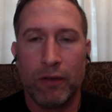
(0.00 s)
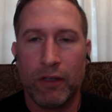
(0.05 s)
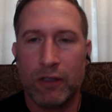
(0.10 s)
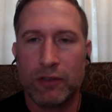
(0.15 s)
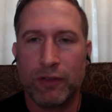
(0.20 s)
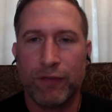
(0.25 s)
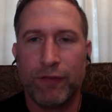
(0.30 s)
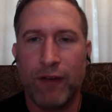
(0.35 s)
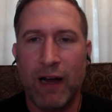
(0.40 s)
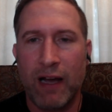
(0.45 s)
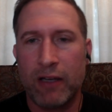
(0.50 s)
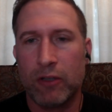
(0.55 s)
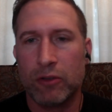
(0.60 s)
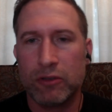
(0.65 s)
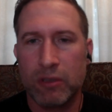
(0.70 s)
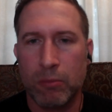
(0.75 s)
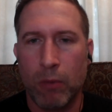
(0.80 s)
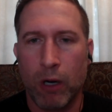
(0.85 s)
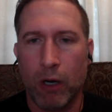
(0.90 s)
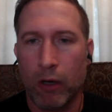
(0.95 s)
there's a final
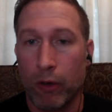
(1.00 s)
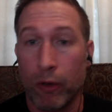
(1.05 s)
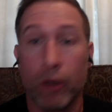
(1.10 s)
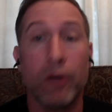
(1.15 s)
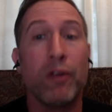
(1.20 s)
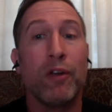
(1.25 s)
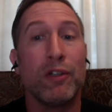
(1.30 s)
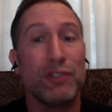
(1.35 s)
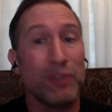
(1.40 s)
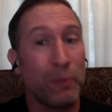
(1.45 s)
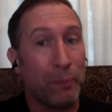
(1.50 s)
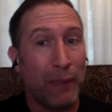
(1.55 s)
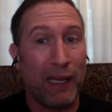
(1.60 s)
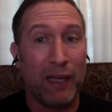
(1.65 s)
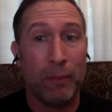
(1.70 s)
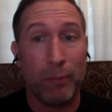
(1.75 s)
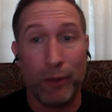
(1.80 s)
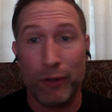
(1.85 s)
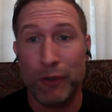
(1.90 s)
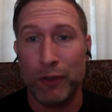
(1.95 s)
tomorrow or there's a
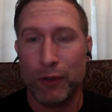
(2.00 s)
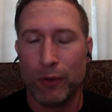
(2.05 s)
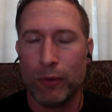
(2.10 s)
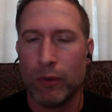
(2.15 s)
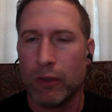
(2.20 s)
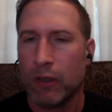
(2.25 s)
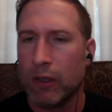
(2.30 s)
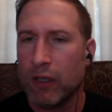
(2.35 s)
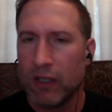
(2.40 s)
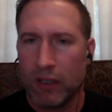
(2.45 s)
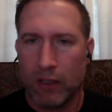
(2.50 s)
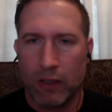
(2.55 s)
paper due or,